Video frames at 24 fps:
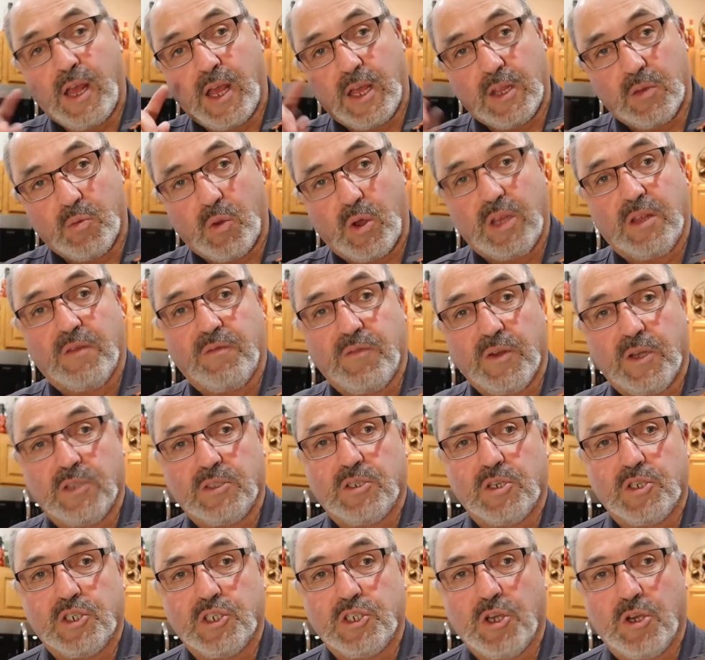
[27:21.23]
and the way the
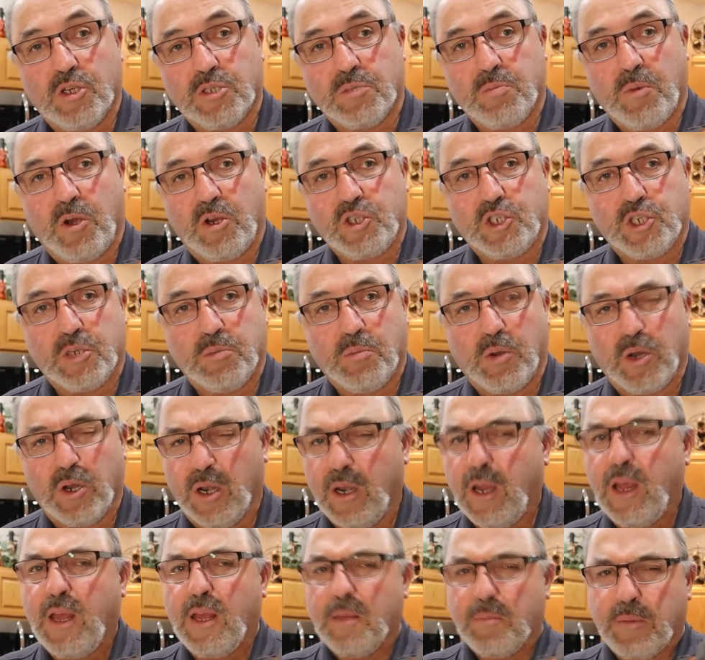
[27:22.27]
filter shows motion
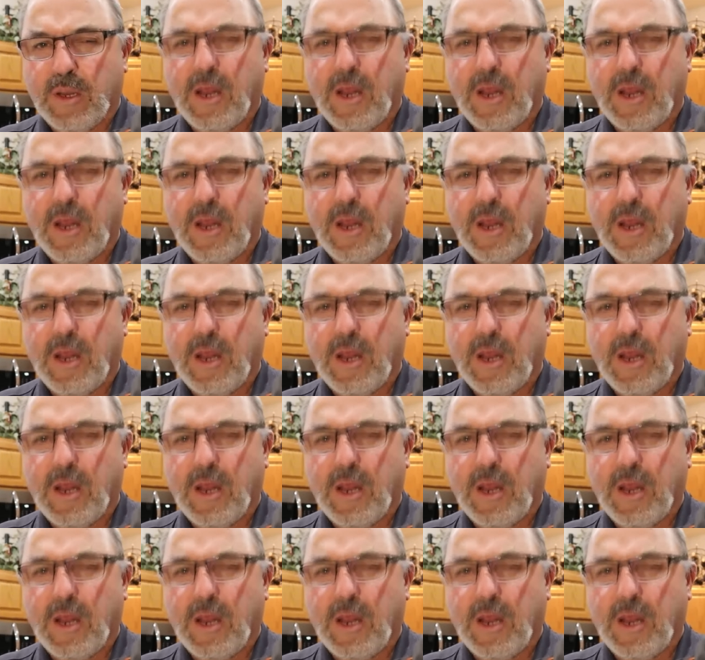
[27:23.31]
blur.